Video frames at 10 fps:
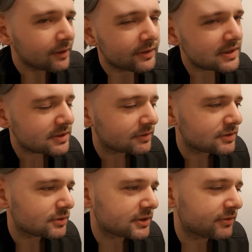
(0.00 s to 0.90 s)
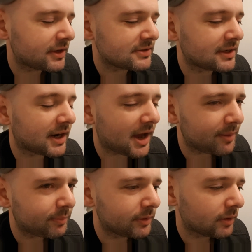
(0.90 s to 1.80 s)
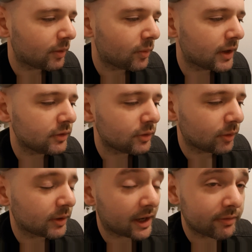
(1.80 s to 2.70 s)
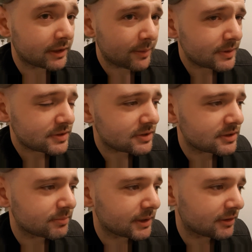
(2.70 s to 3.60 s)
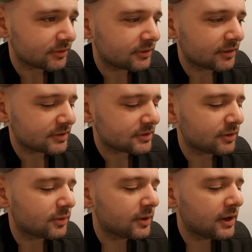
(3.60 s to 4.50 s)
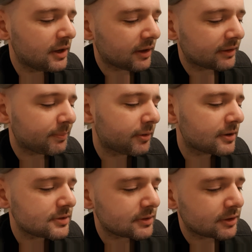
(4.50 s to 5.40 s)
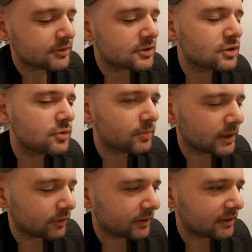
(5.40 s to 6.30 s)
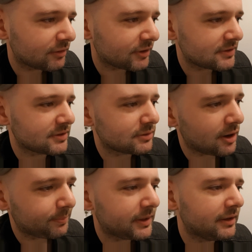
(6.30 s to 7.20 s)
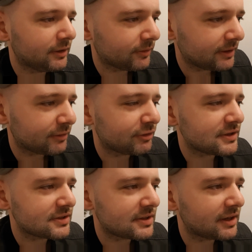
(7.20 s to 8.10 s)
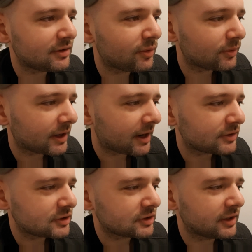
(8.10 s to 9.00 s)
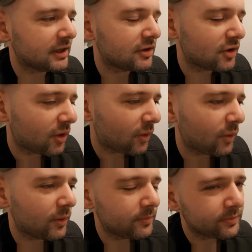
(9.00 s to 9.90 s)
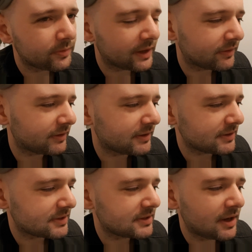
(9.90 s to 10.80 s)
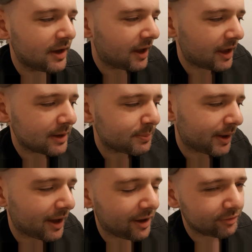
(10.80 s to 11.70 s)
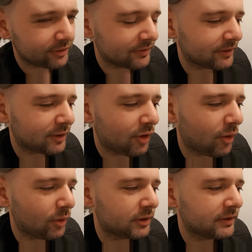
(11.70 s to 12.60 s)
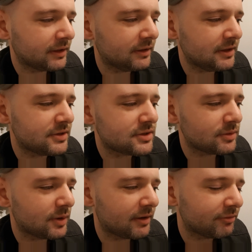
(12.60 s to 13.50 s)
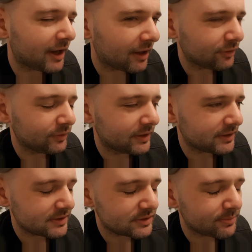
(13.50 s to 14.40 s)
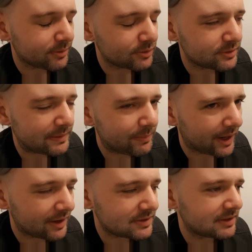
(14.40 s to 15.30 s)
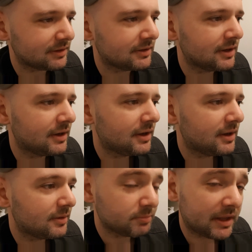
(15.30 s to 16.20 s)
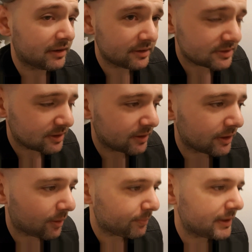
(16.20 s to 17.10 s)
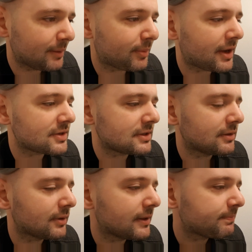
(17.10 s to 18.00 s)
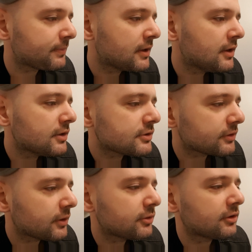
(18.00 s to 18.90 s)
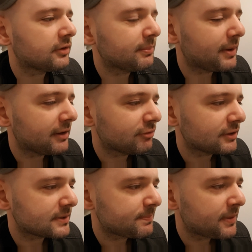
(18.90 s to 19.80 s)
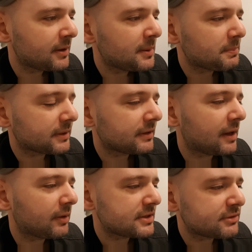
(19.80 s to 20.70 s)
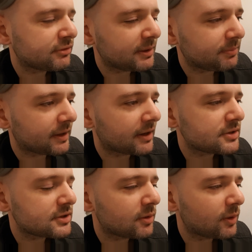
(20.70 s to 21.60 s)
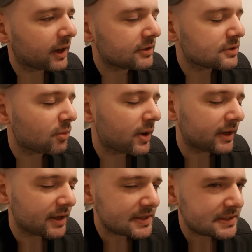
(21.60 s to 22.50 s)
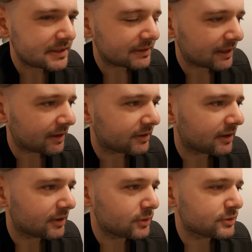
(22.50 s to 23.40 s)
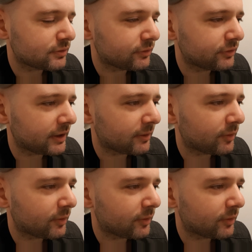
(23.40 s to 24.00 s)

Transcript: These are the sorts of things that happen when you don't have a typing system, because there is no, like, the person consuming your interfaces or updating your interfaces, they don't actually know that there is a path in the code that leads to a value that isn't supposed to be passed in, that is now being passed in, right? So those are the benefits. But now let's flip that. So, okay, so when isn't that a useful thing?